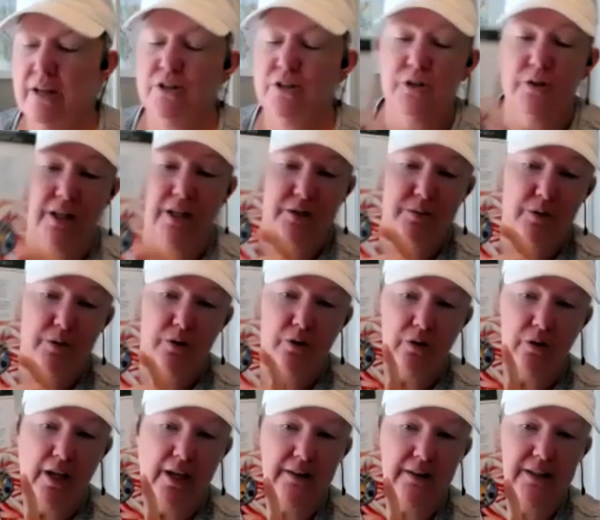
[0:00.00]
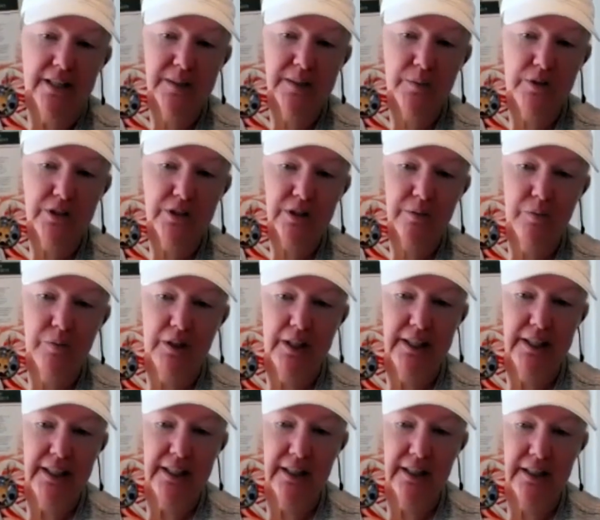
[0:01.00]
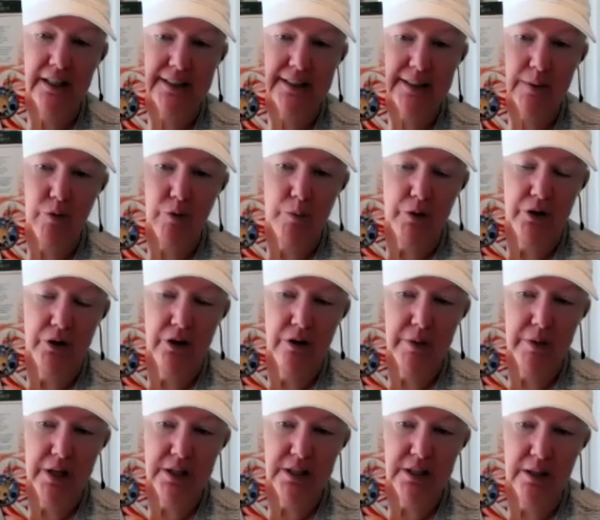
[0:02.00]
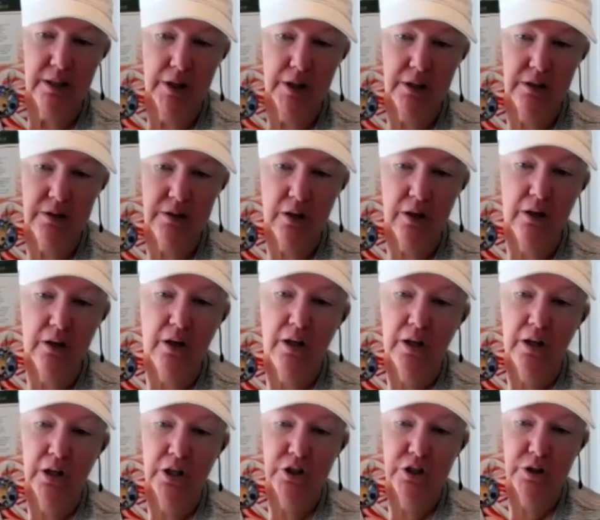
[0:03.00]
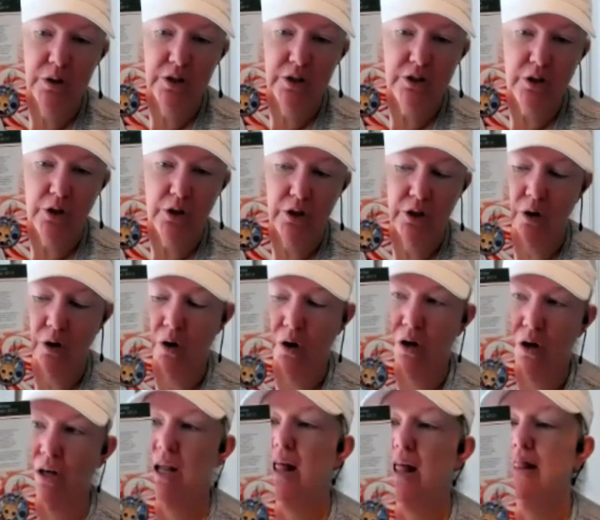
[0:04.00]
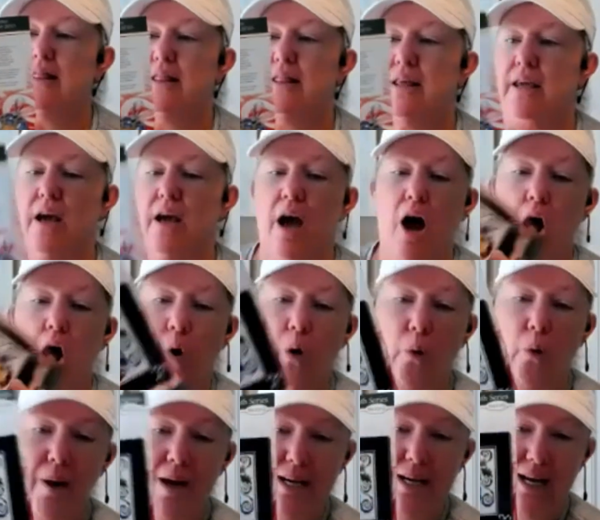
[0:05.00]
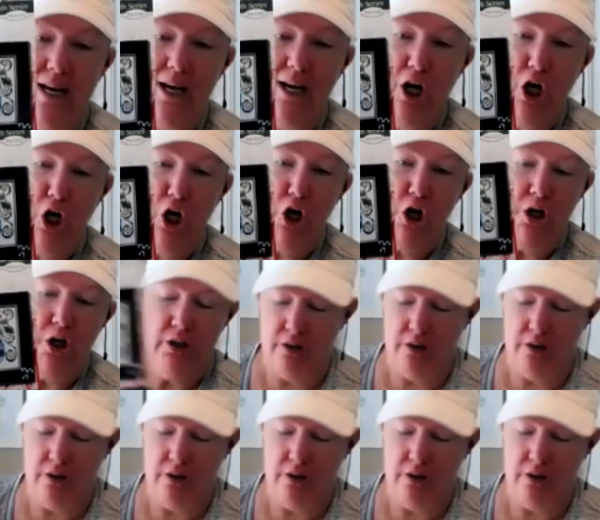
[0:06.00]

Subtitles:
So that's what it looked like. This one's completely done except for putting the beads and the buttons on. So I started on the reindeer.